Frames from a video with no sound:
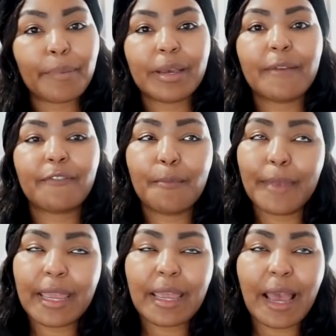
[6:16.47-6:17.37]
but for
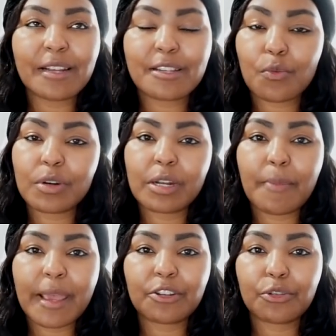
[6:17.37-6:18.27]
me, I just want to
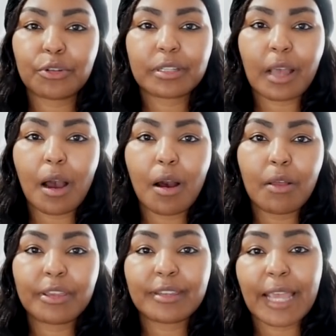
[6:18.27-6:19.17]
make sure it's
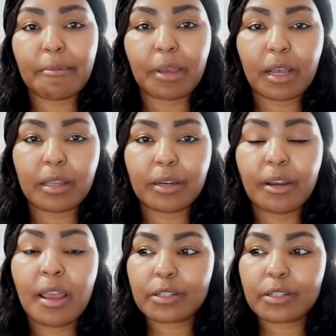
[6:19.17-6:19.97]
all the same color.